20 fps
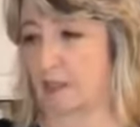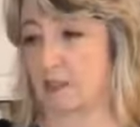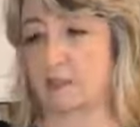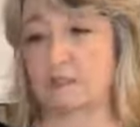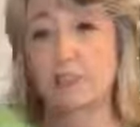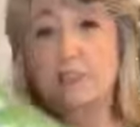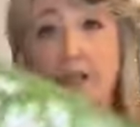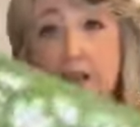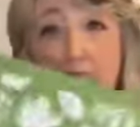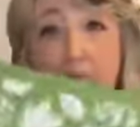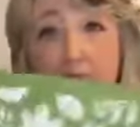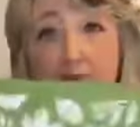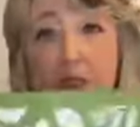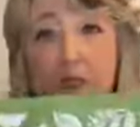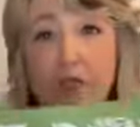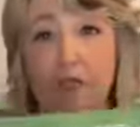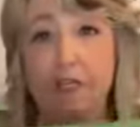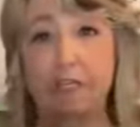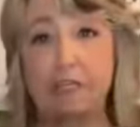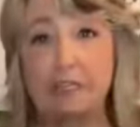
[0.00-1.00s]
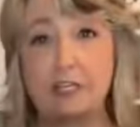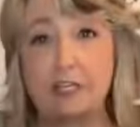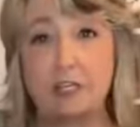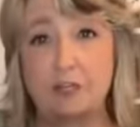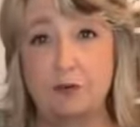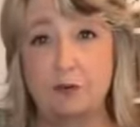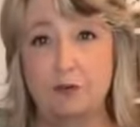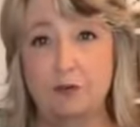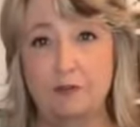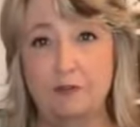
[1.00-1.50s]
looks like when you get it
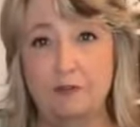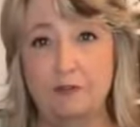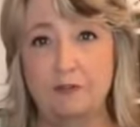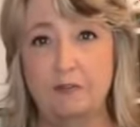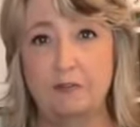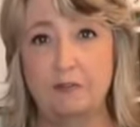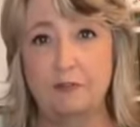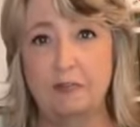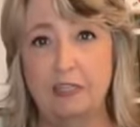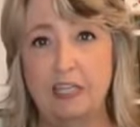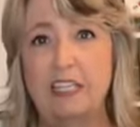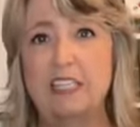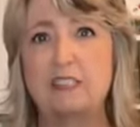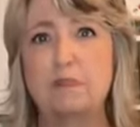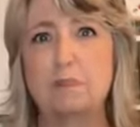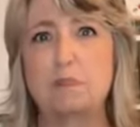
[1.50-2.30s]
new. It's